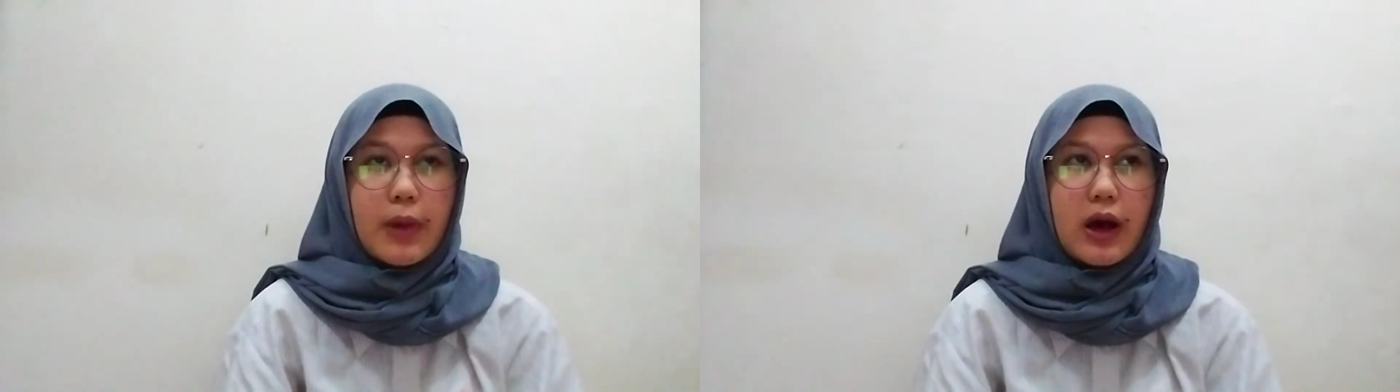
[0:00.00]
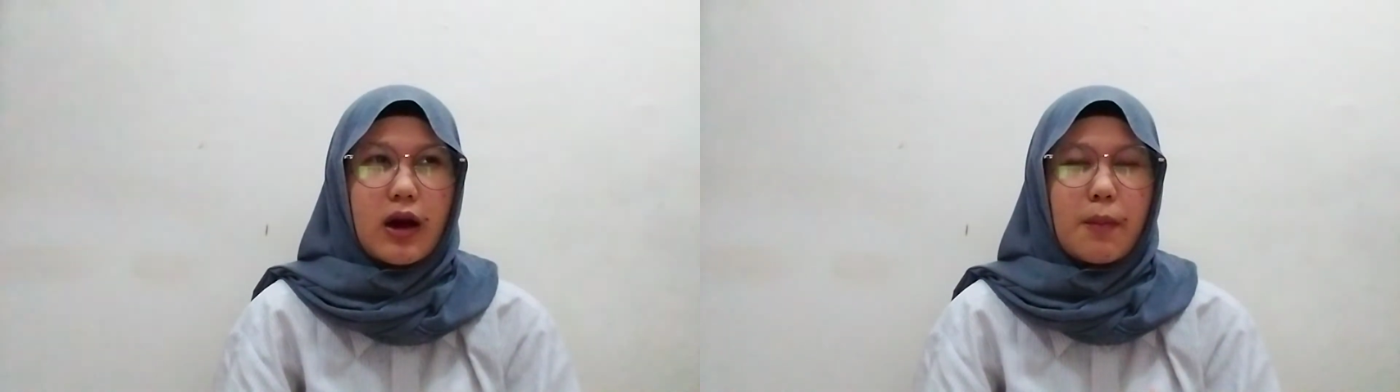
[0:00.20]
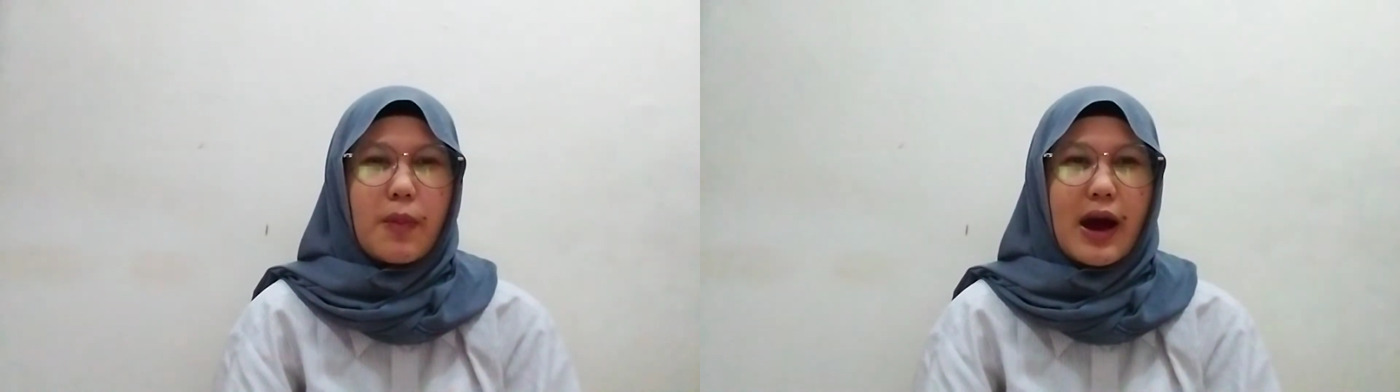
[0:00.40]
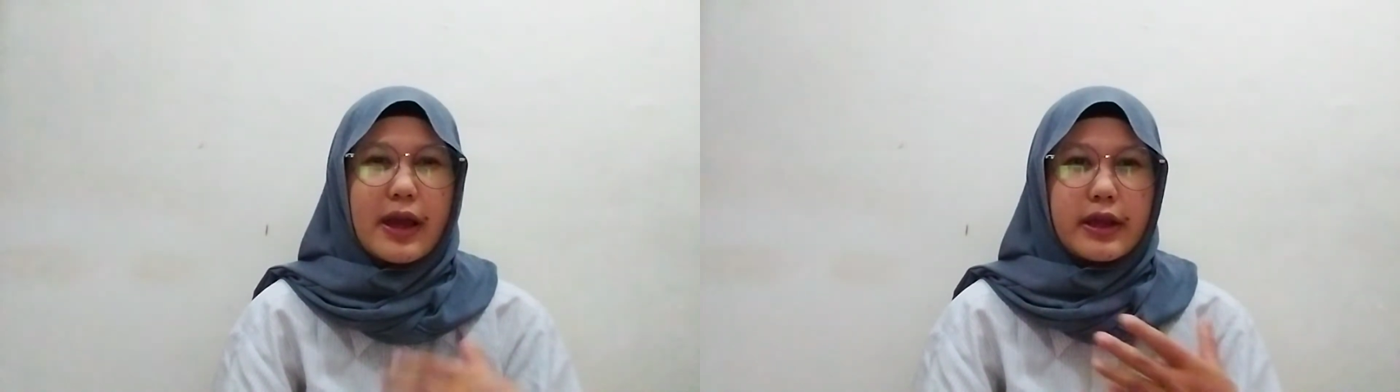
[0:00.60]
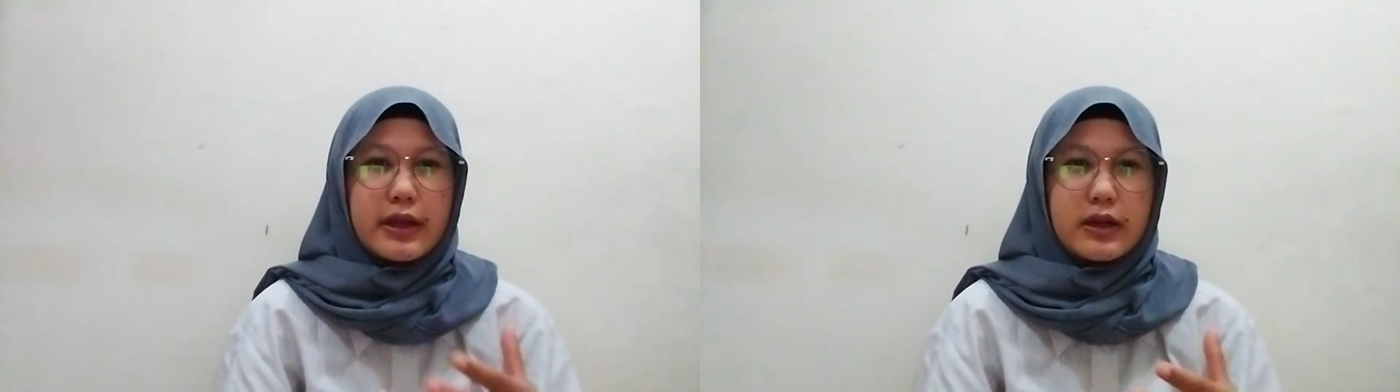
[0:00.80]

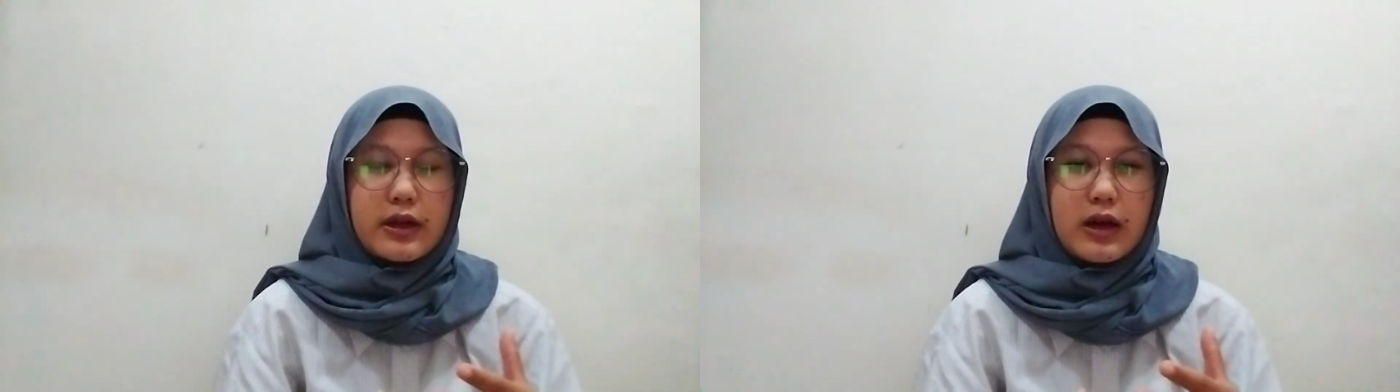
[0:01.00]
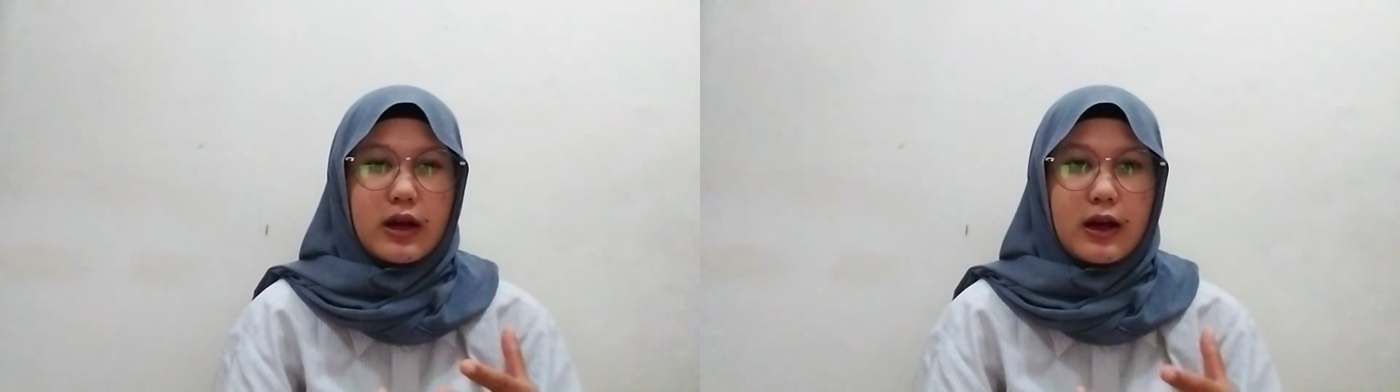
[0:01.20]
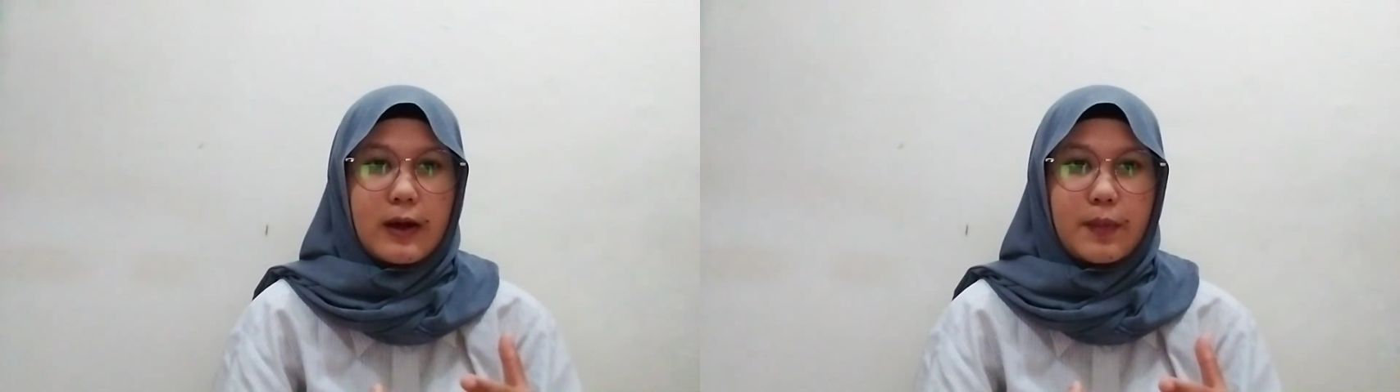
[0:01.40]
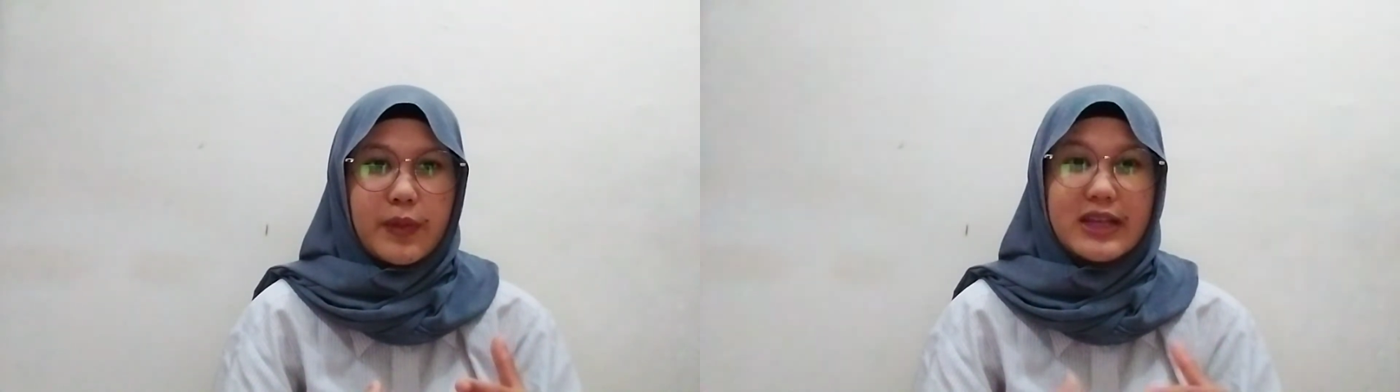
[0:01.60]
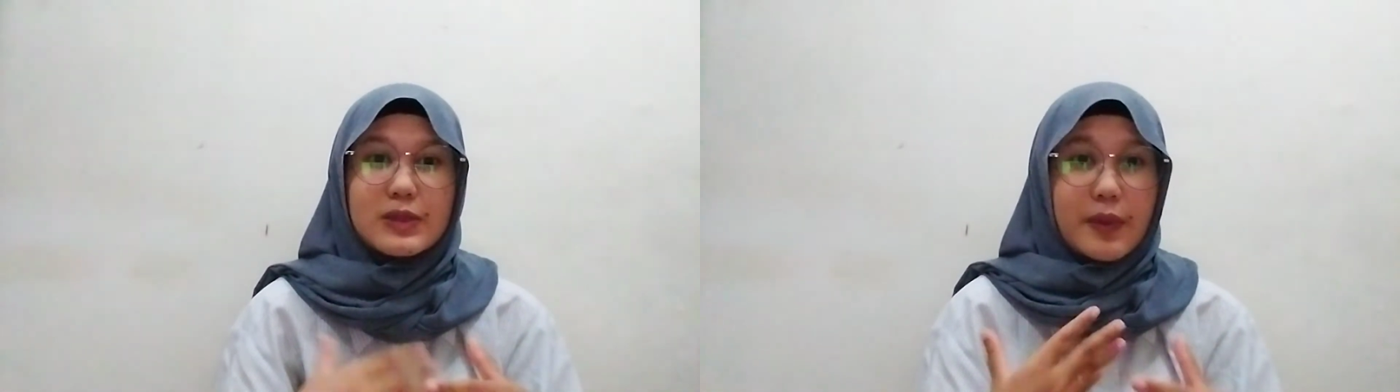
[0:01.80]
By the
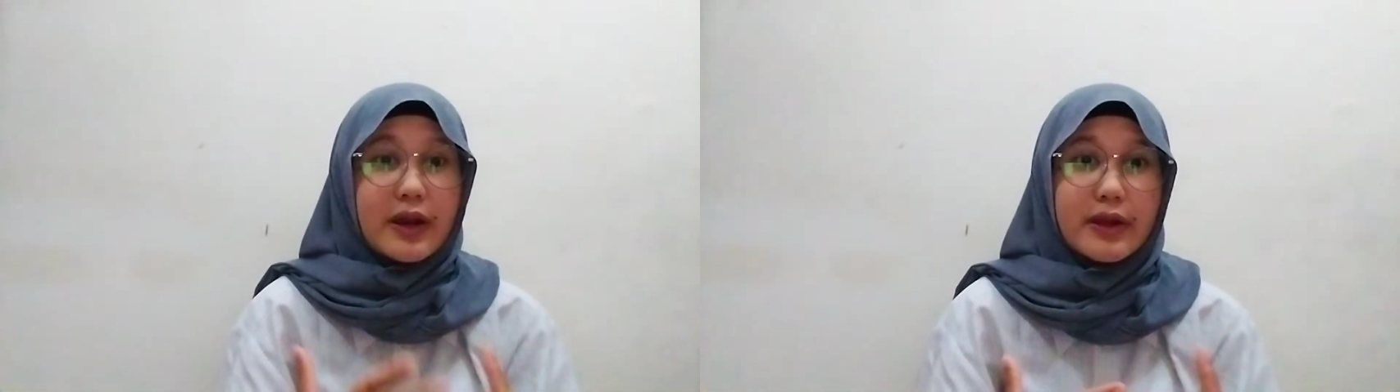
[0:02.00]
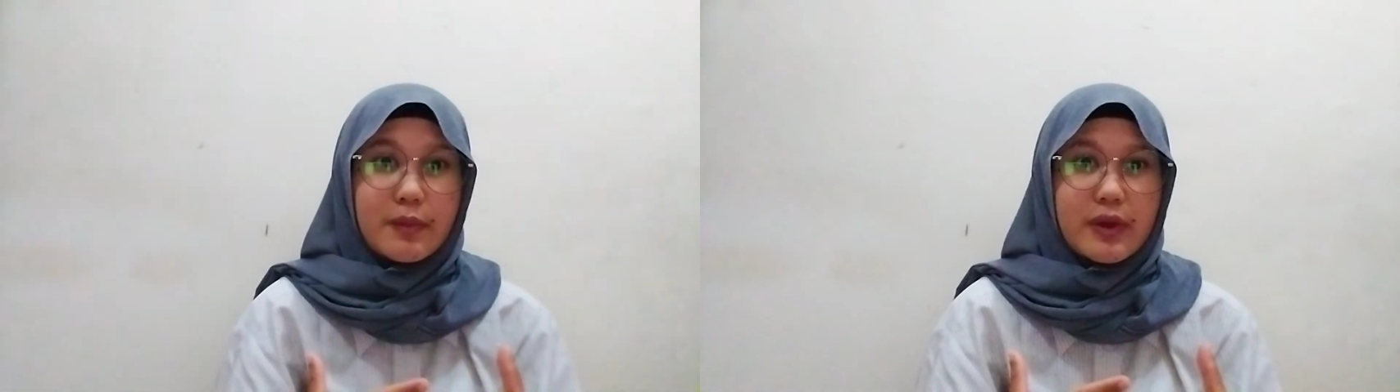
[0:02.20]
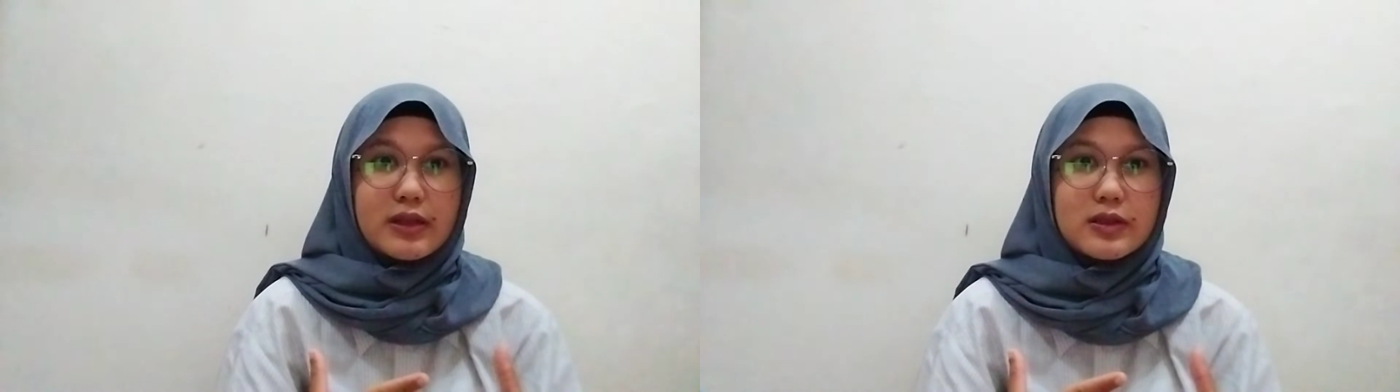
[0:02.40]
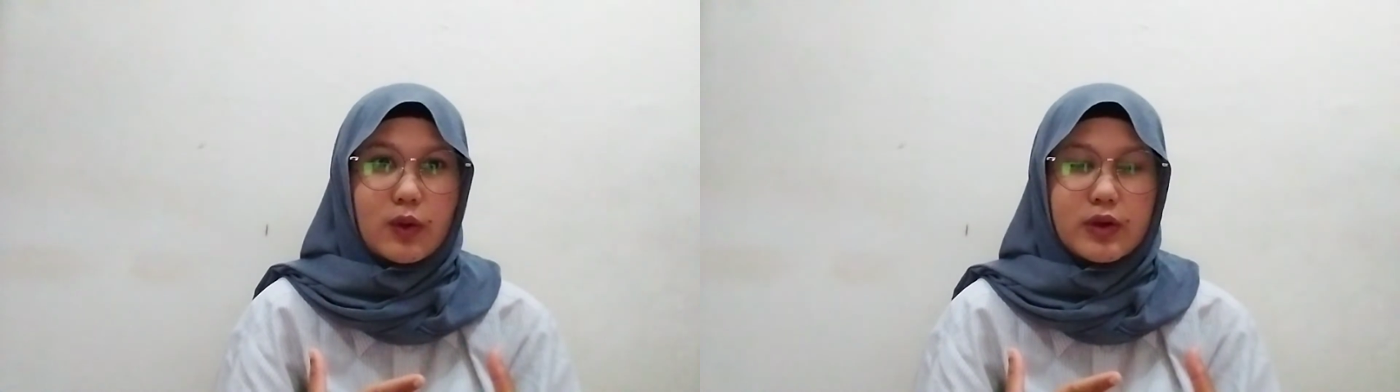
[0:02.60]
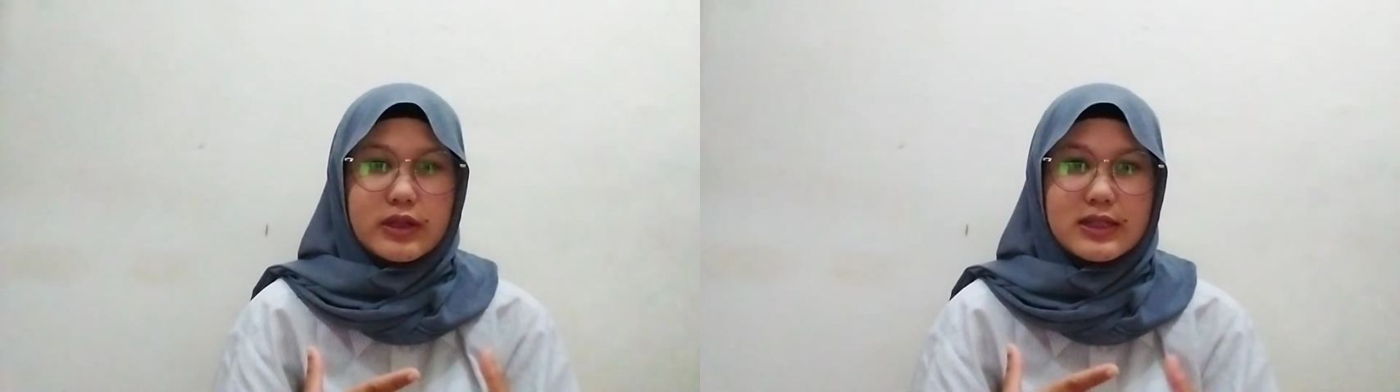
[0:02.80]
experiments
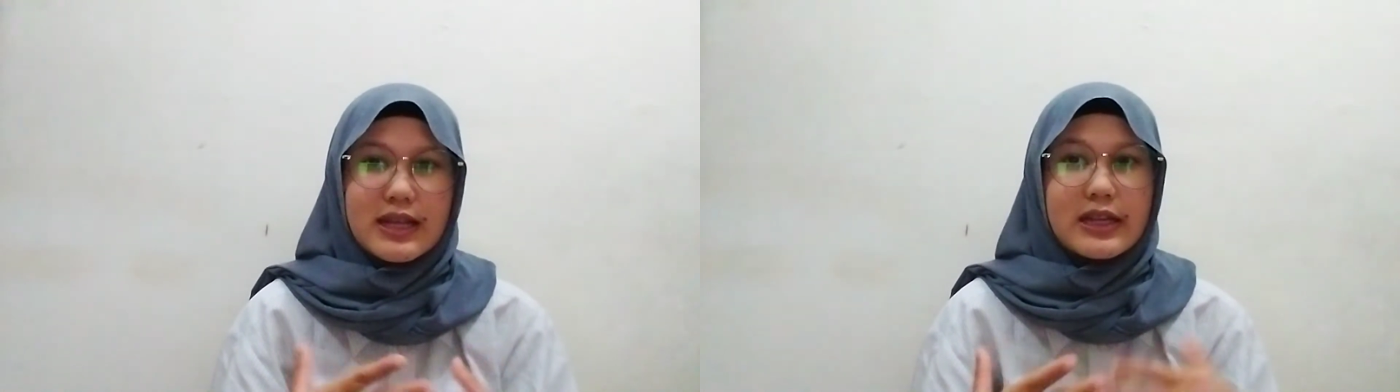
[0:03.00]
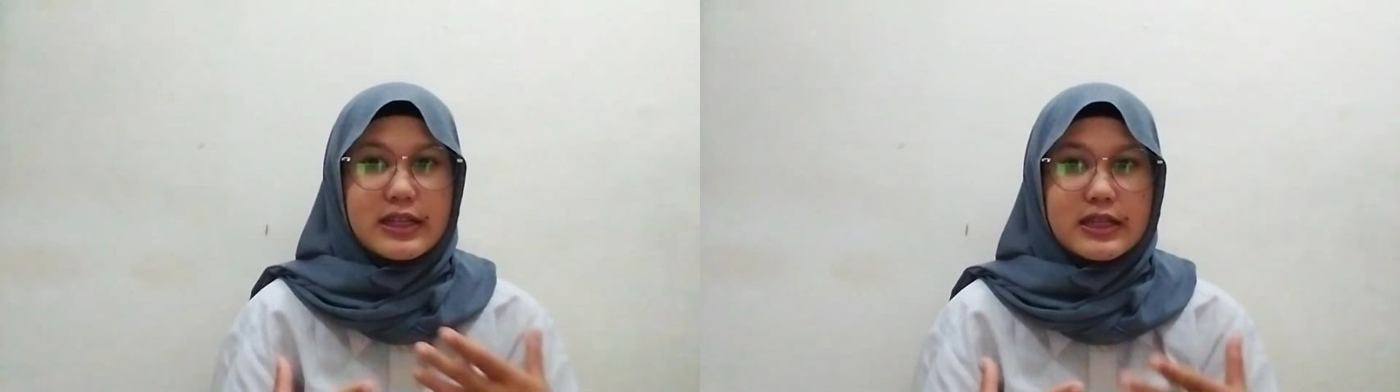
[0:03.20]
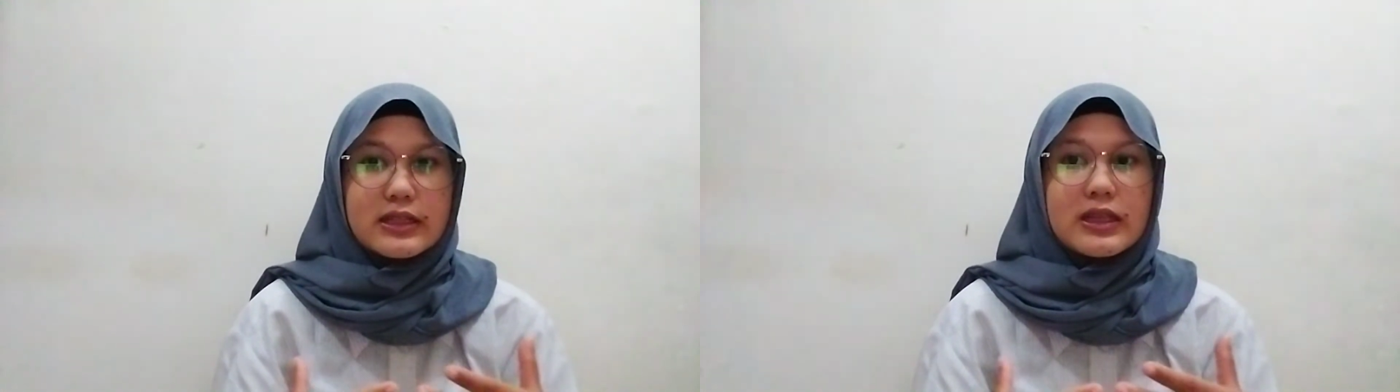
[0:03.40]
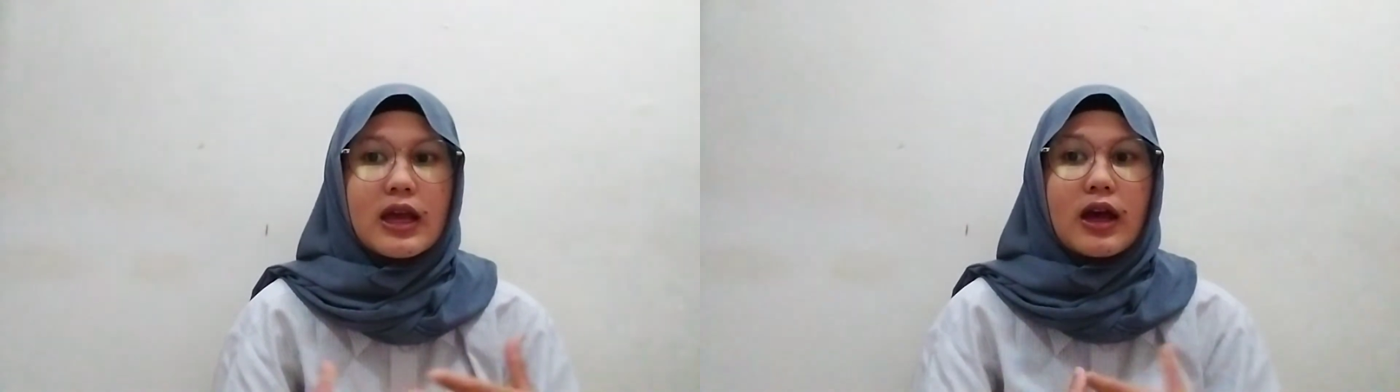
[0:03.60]
or the studies,